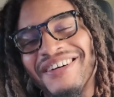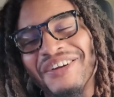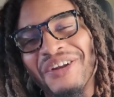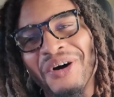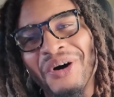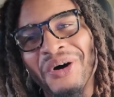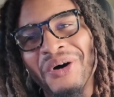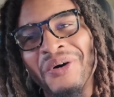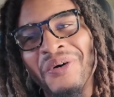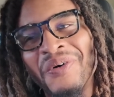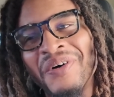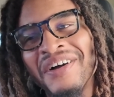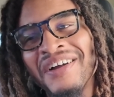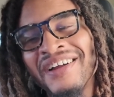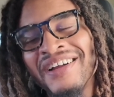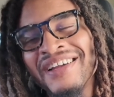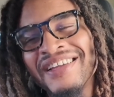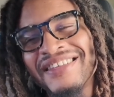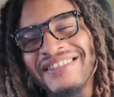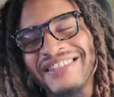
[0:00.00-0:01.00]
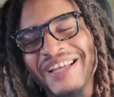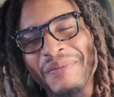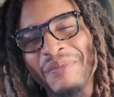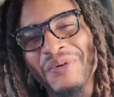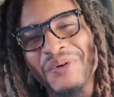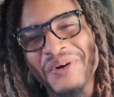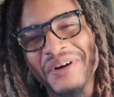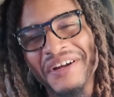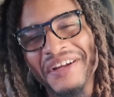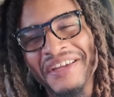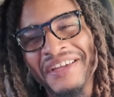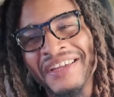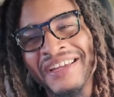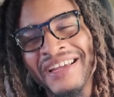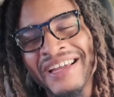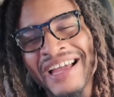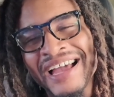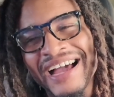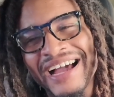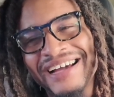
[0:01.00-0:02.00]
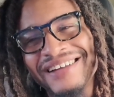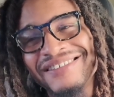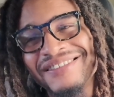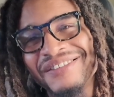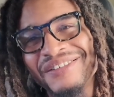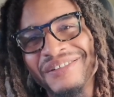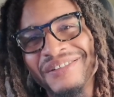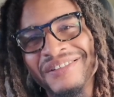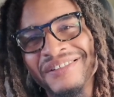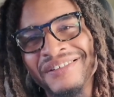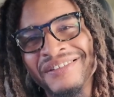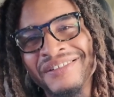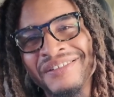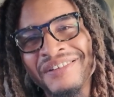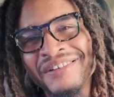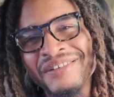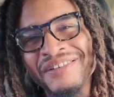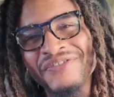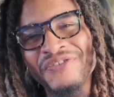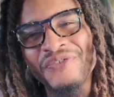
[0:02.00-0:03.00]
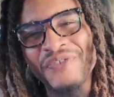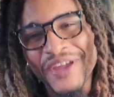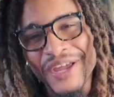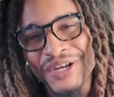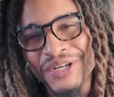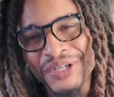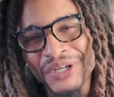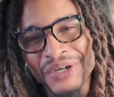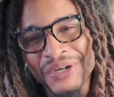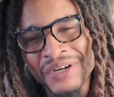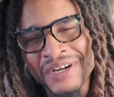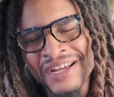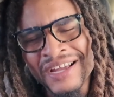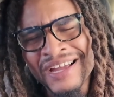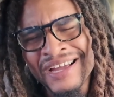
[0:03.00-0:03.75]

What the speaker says: on how samurai handle failure,